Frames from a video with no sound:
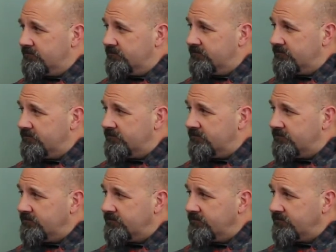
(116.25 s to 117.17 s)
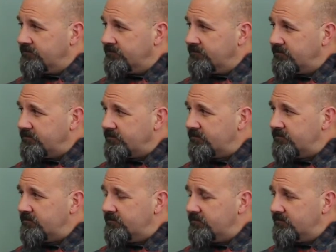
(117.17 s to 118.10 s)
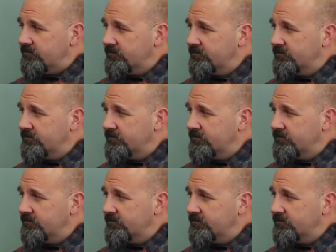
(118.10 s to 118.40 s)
This person isn't speaking.